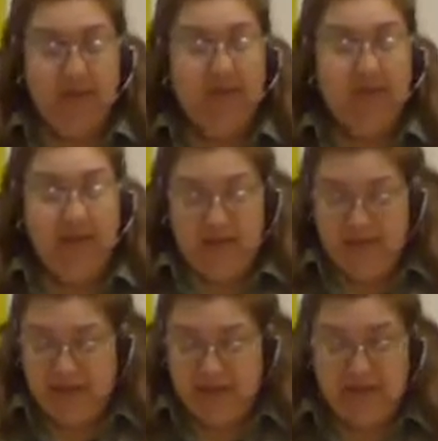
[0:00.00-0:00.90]
Here.
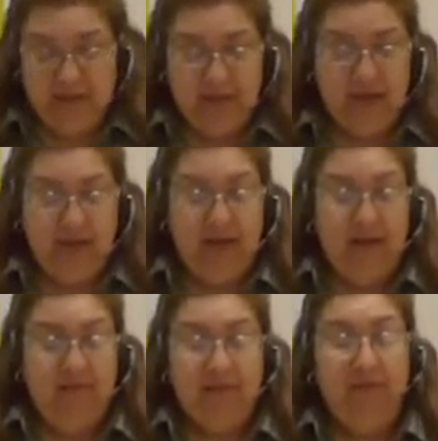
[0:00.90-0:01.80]

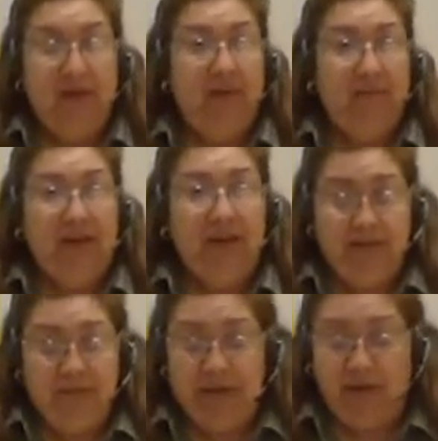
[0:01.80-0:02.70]
Small, medium,
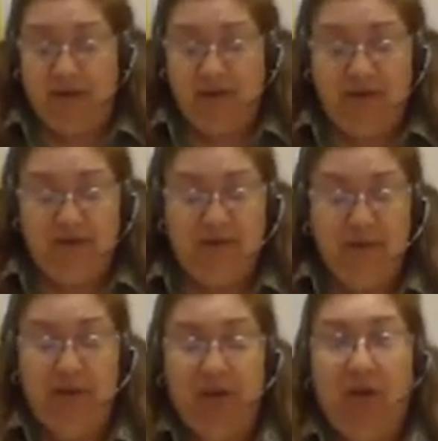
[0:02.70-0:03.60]
large.
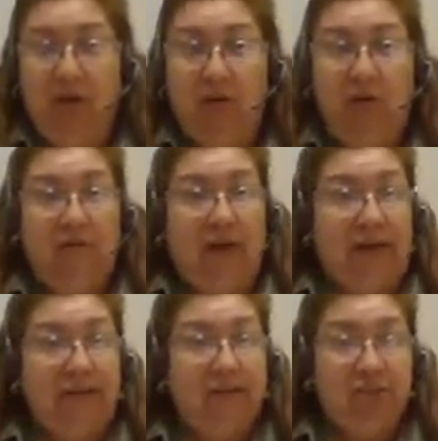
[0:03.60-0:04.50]
Or fine
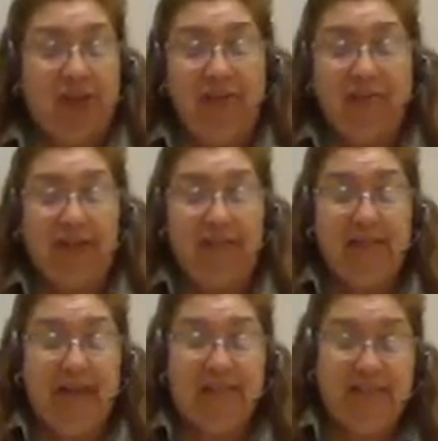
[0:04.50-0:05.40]
shells that
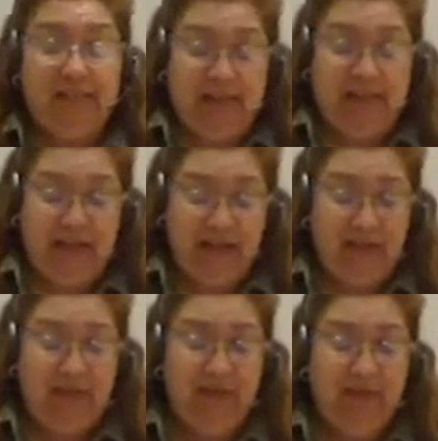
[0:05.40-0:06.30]
nest together.